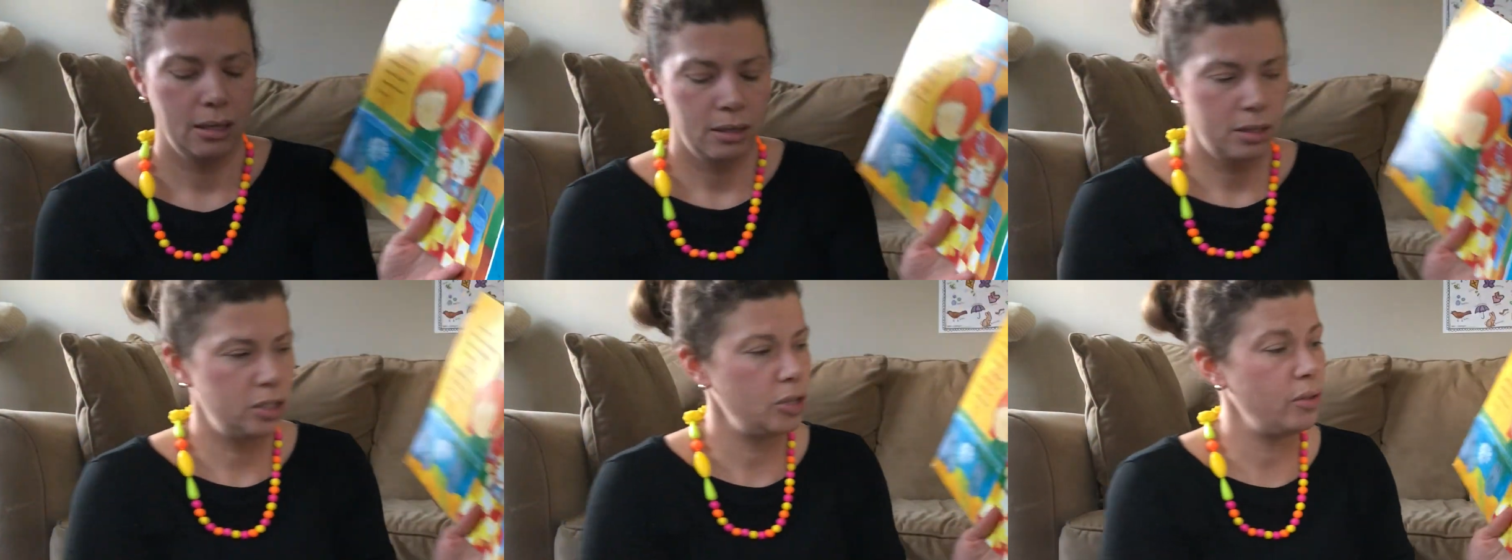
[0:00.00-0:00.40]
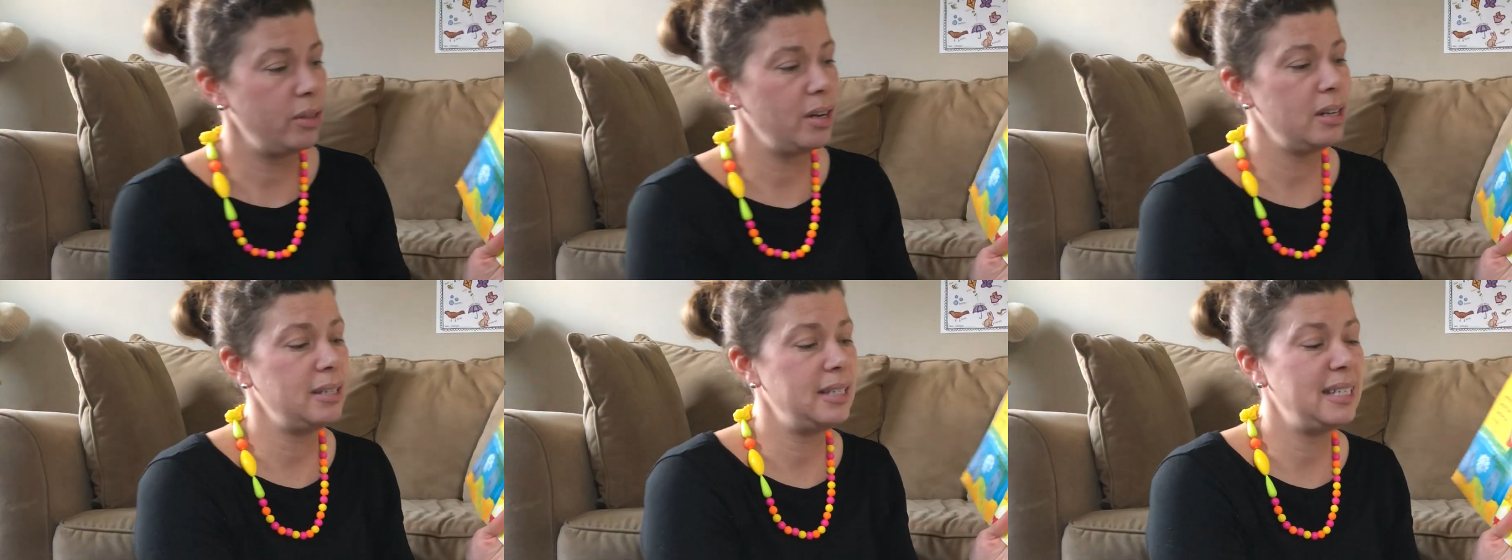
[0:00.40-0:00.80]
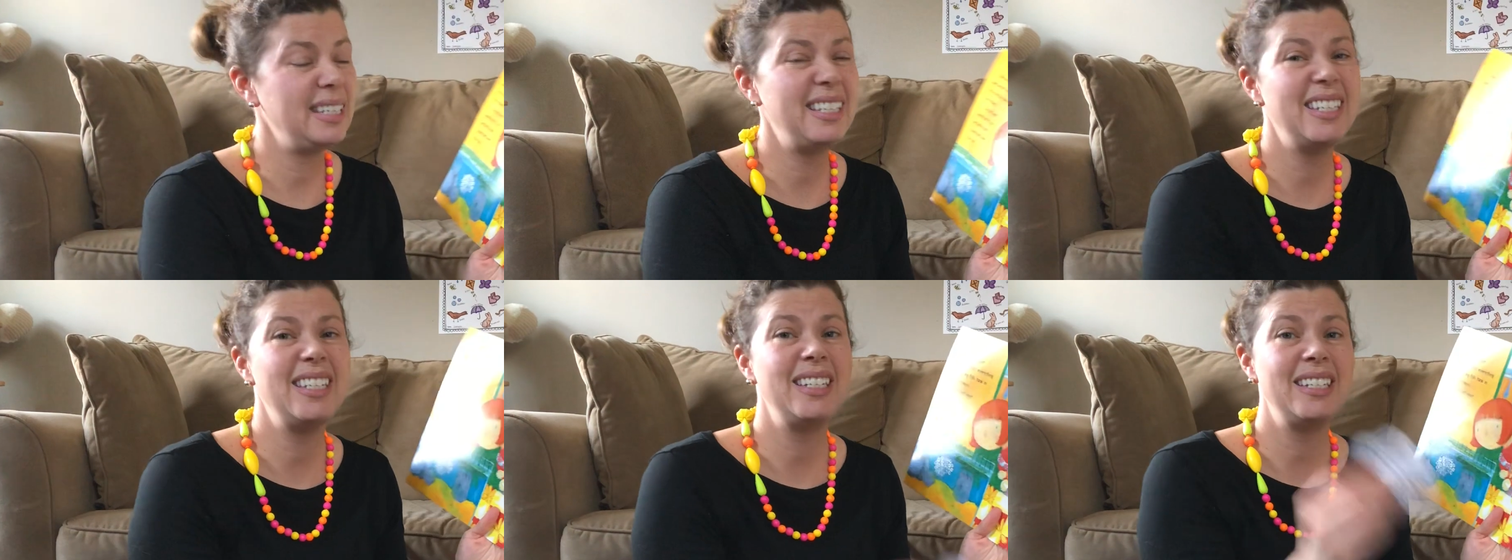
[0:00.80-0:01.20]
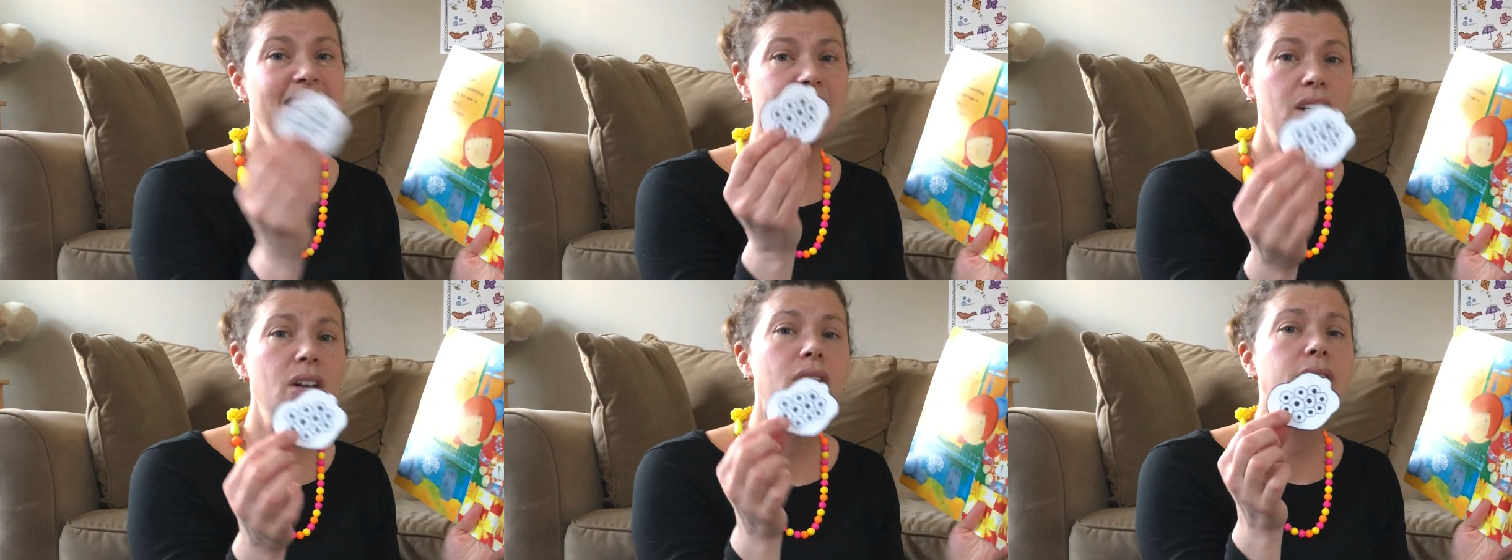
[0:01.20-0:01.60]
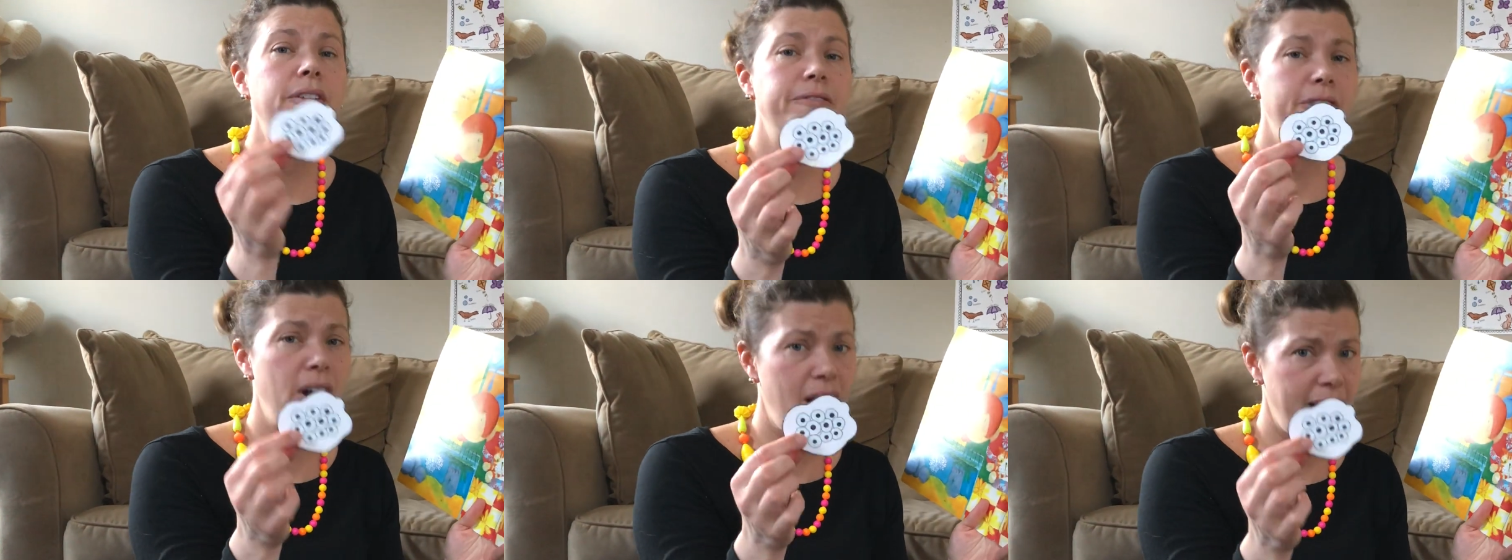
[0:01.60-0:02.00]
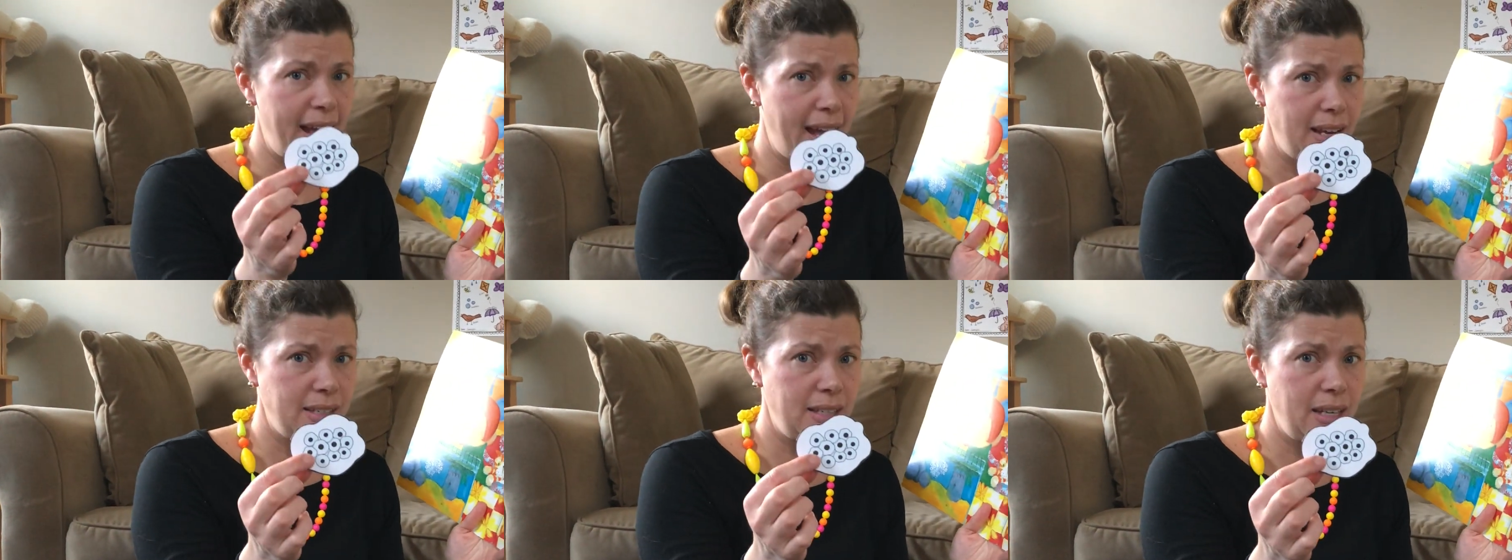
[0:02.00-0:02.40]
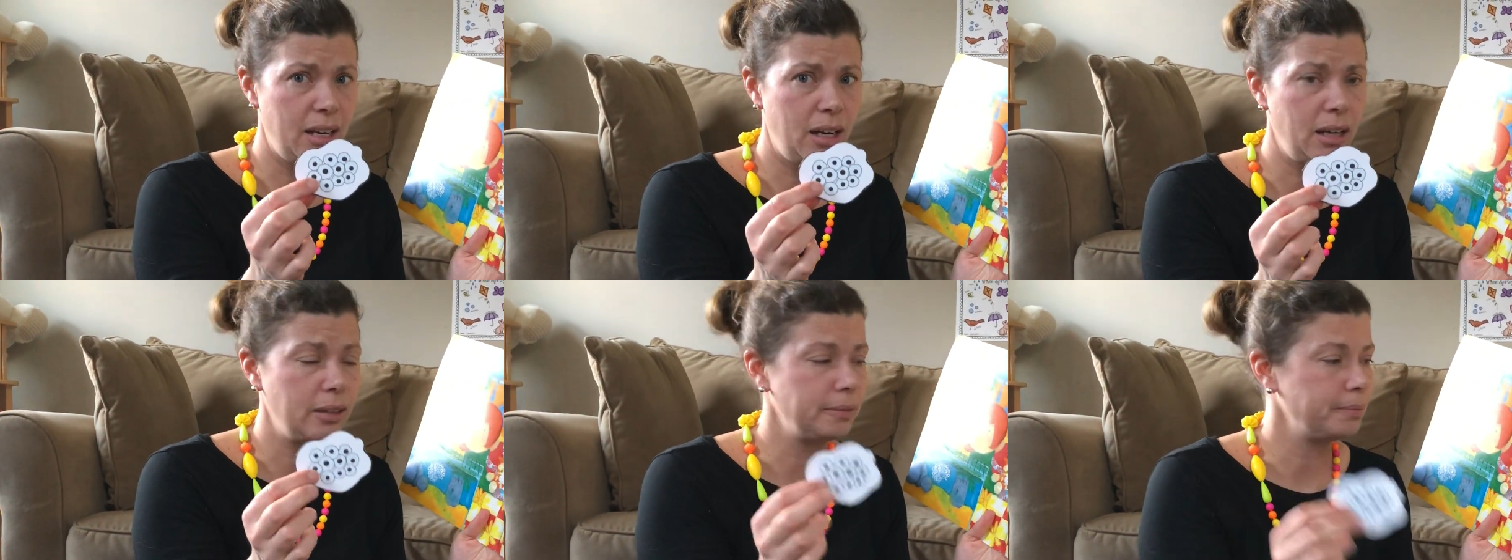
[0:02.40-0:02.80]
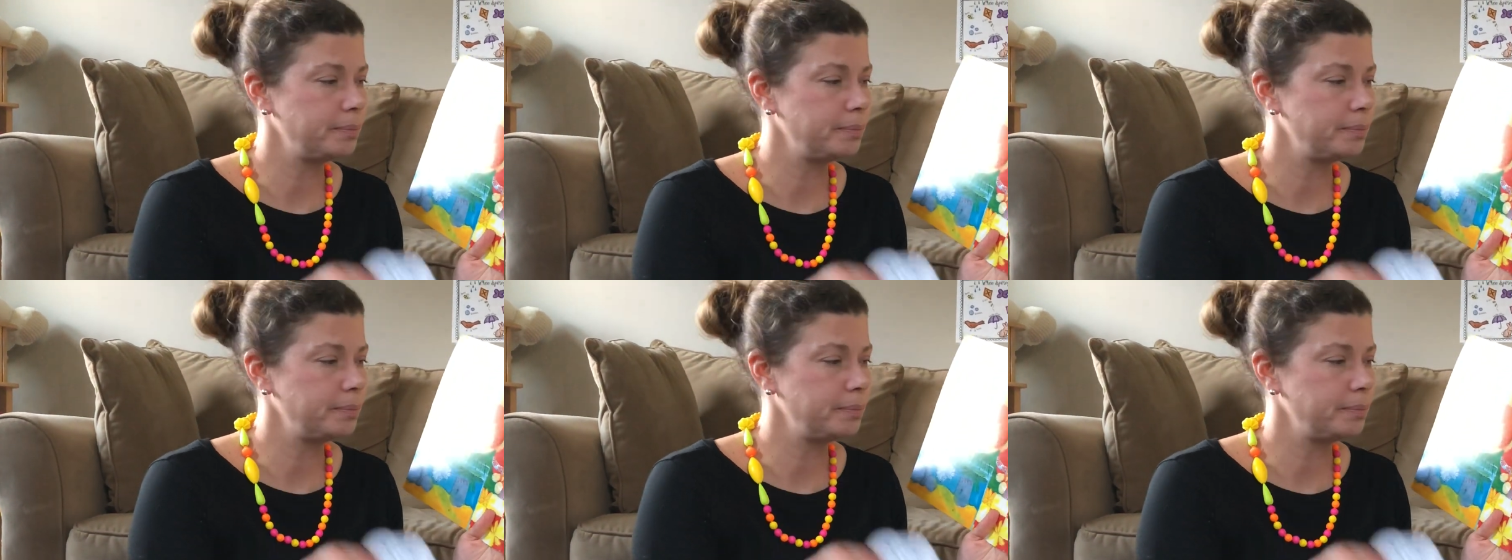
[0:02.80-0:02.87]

So there's still the frog eggs here.